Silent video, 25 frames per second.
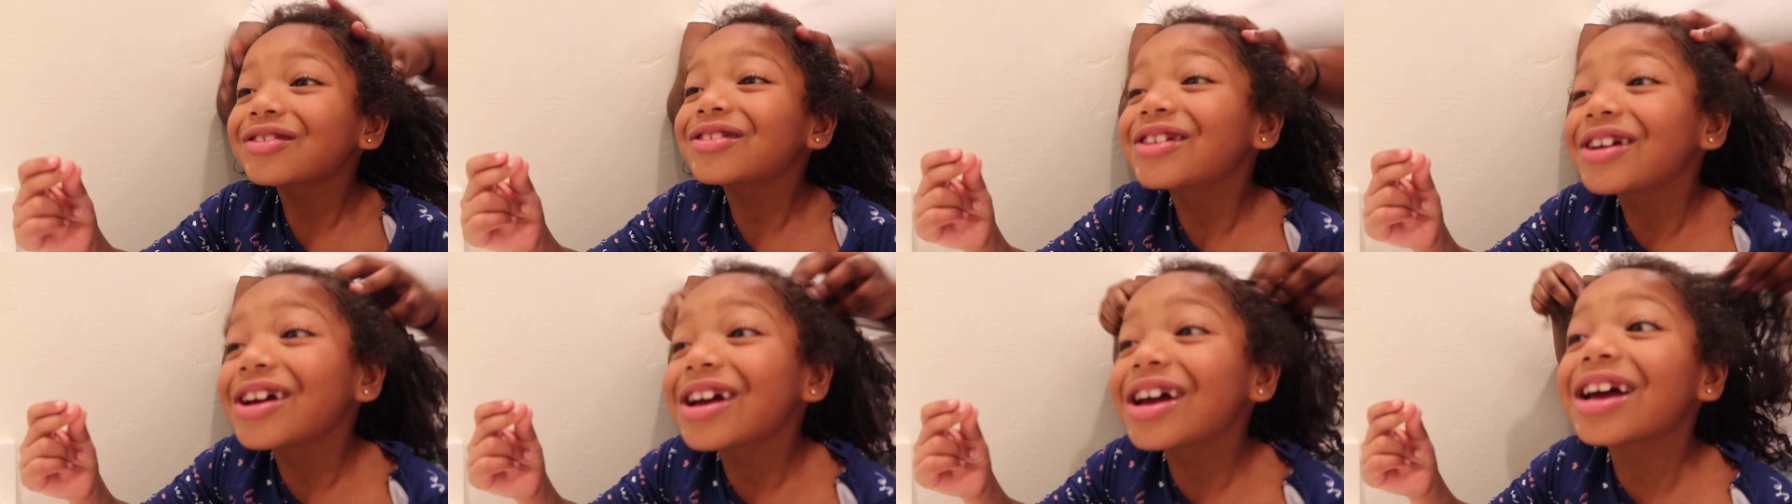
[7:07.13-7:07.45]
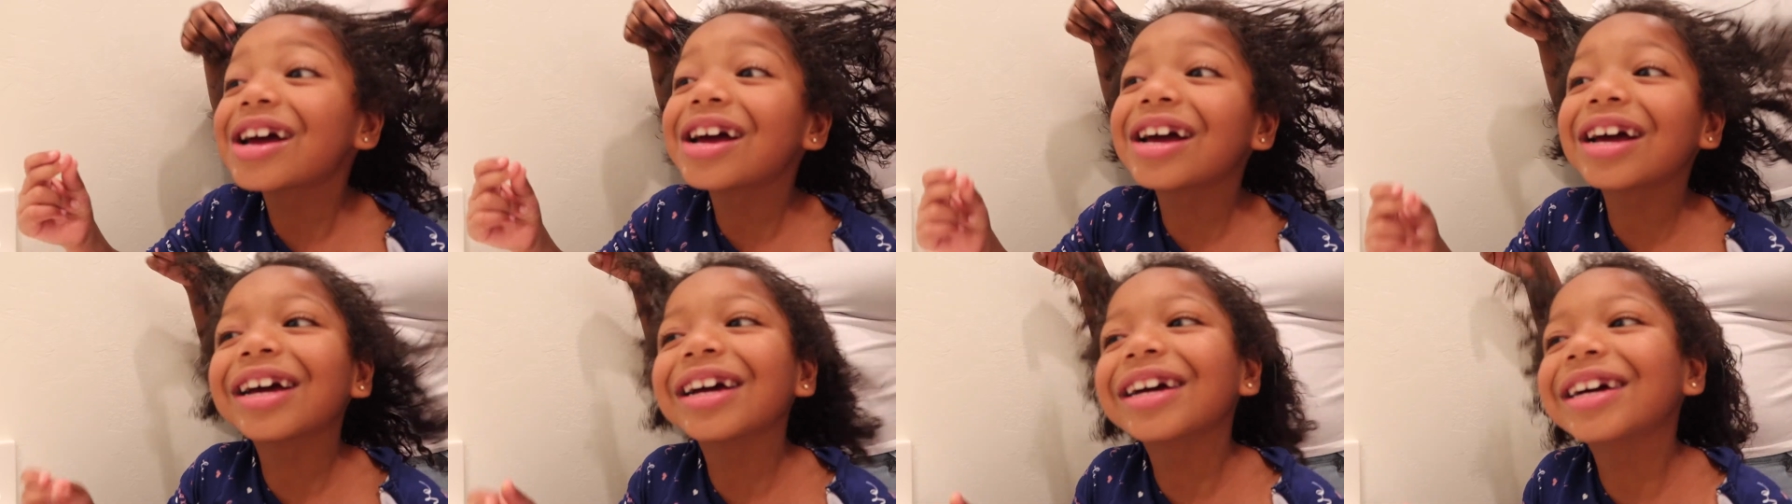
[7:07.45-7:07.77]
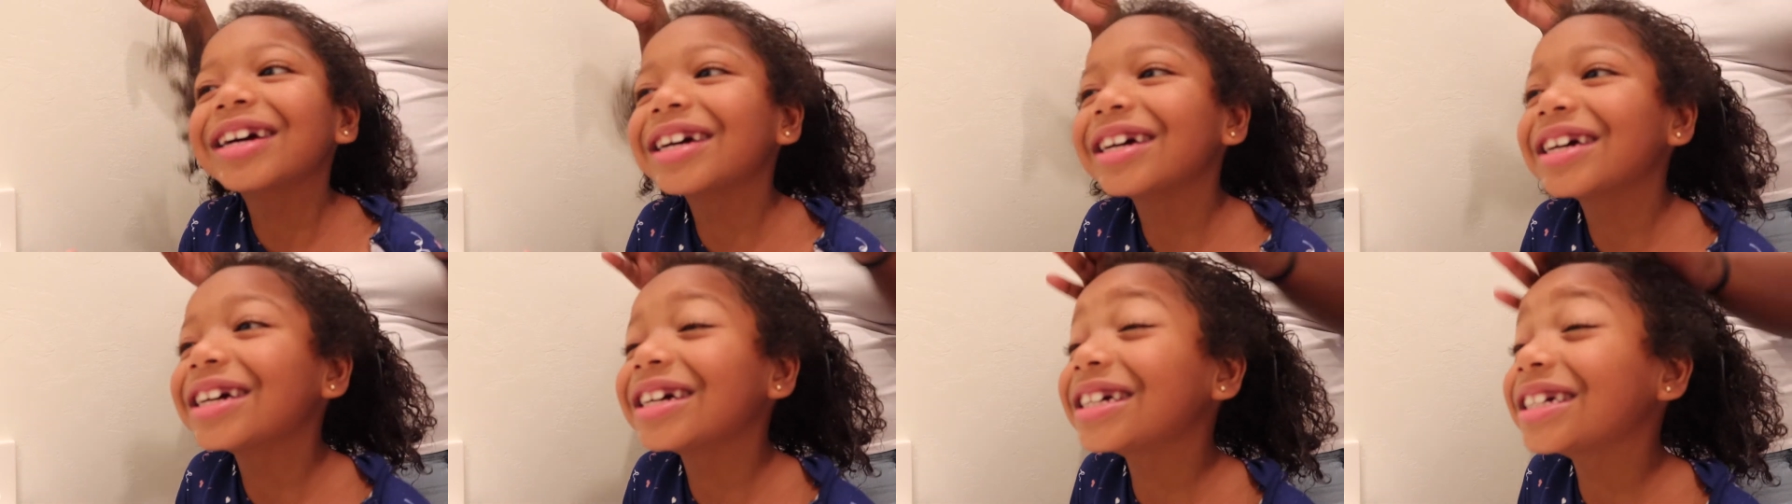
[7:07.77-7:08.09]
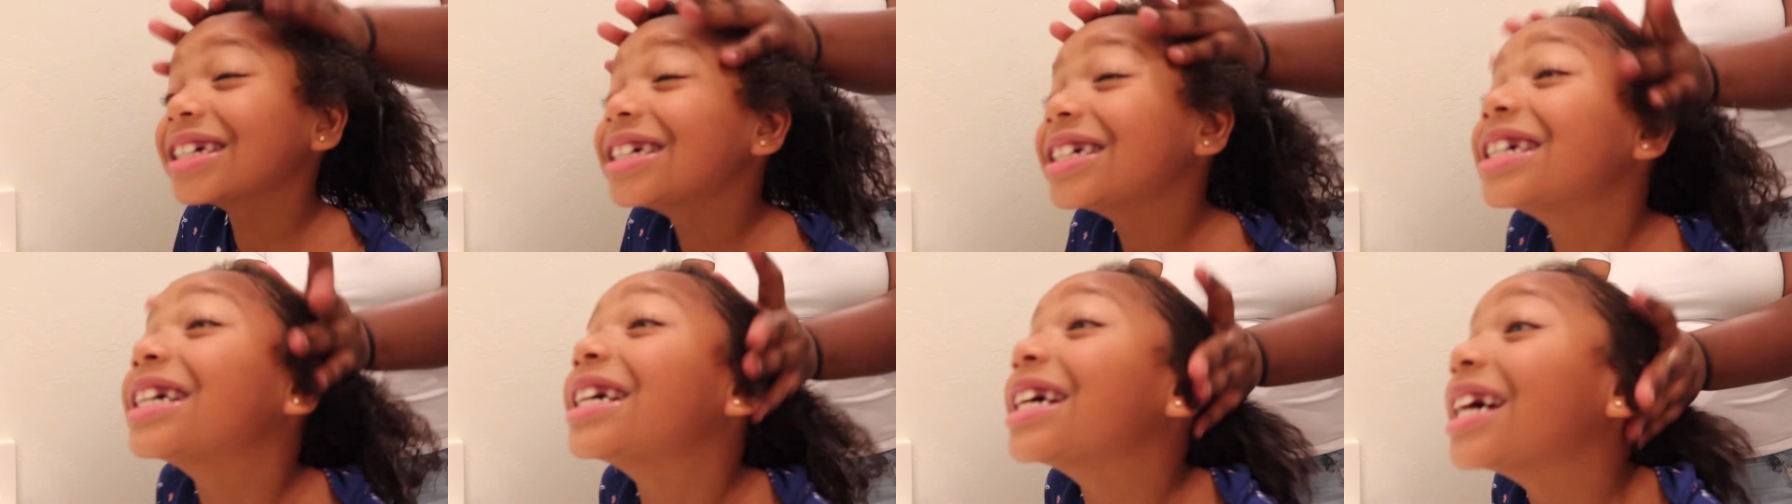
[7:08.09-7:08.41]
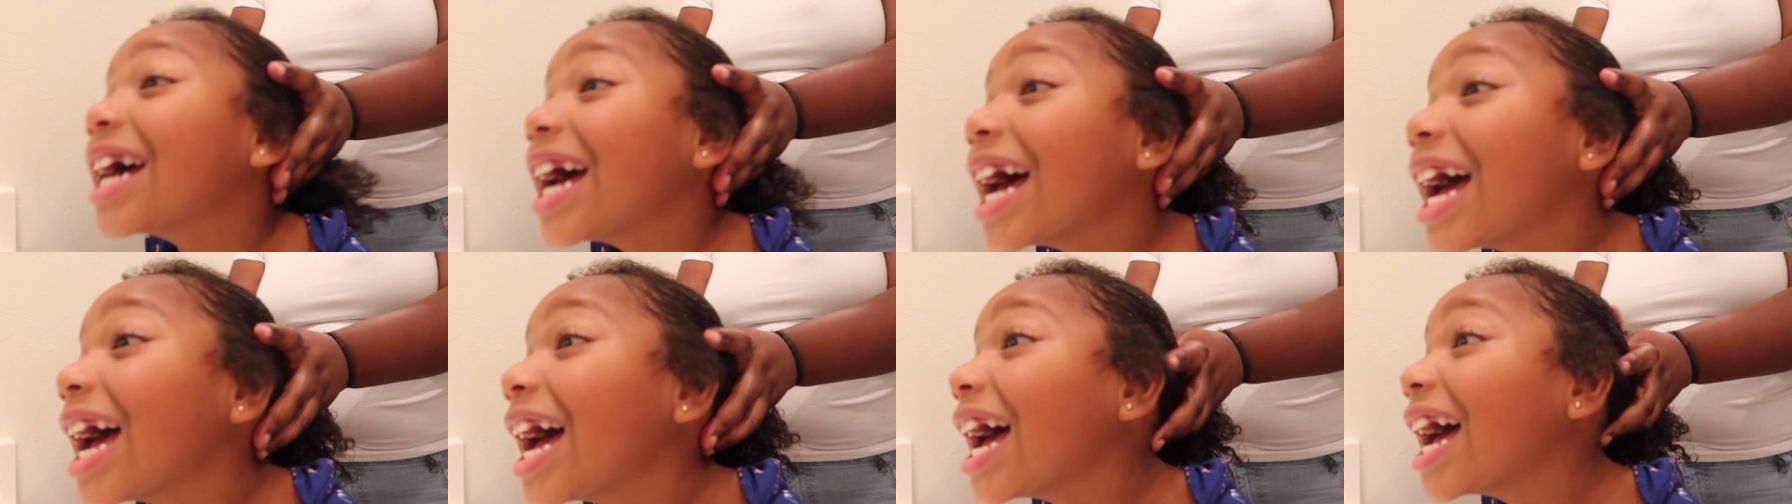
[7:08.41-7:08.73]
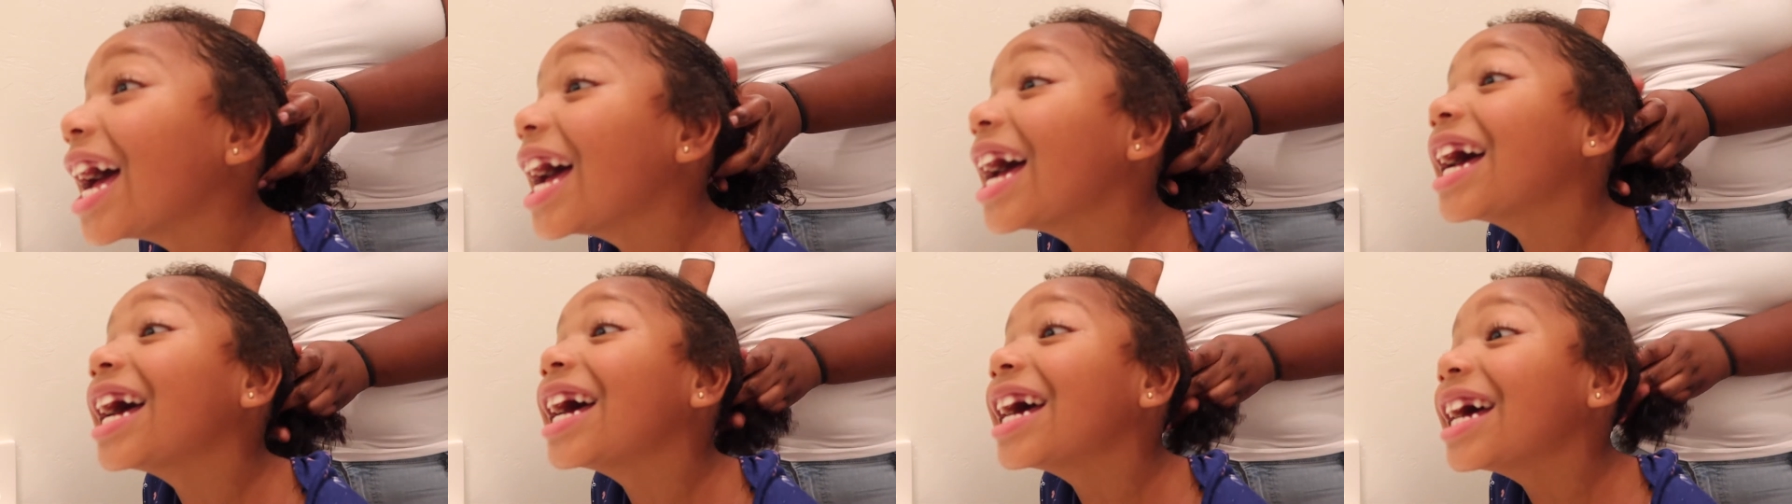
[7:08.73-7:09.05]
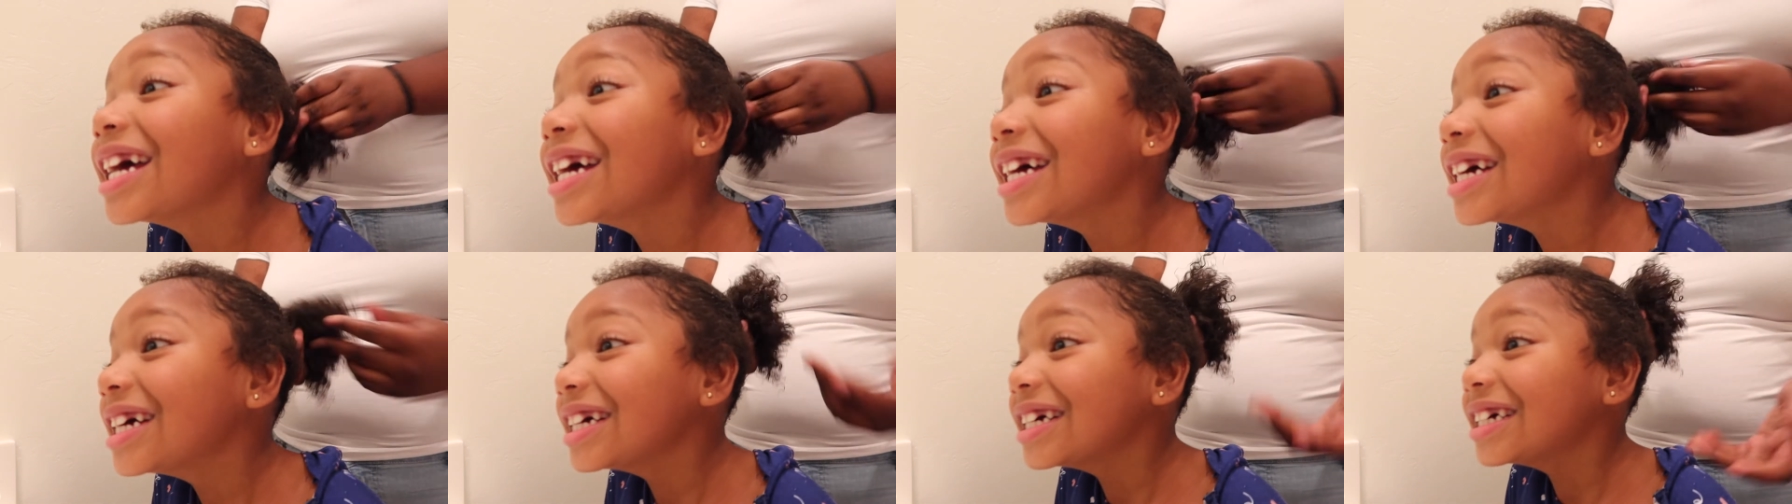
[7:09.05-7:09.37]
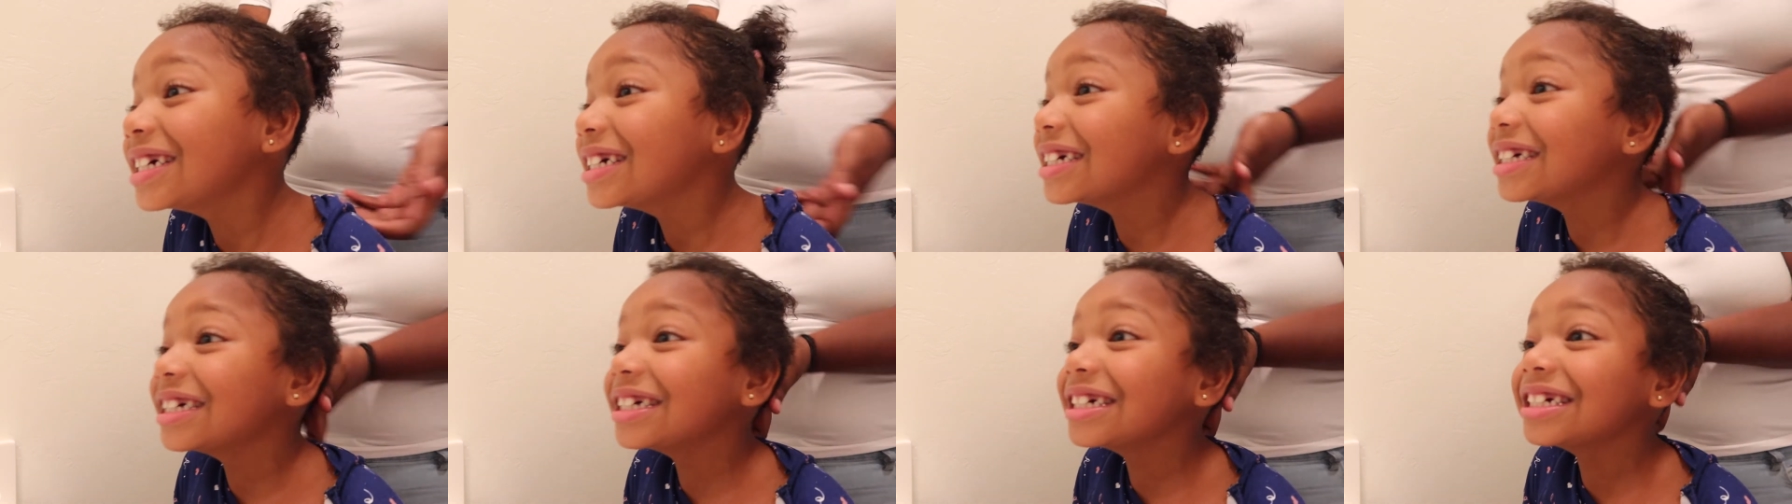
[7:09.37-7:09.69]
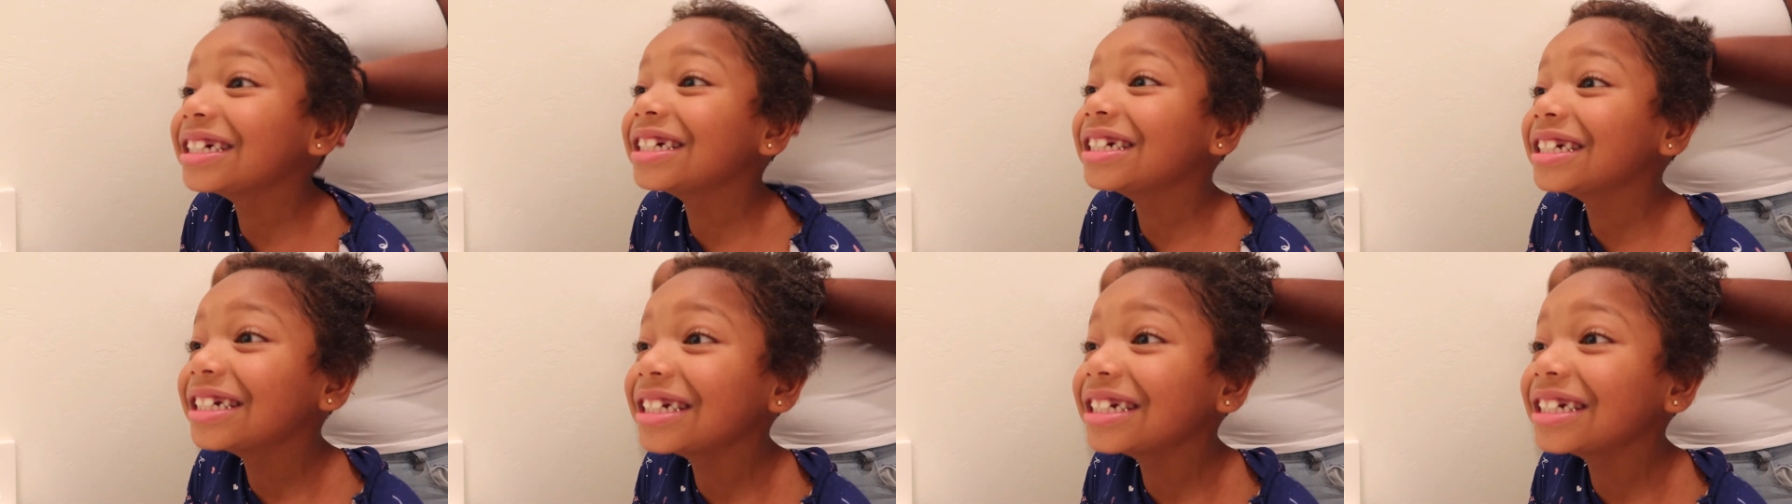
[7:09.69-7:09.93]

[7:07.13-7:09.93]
your everyday hairstyle that you do for school?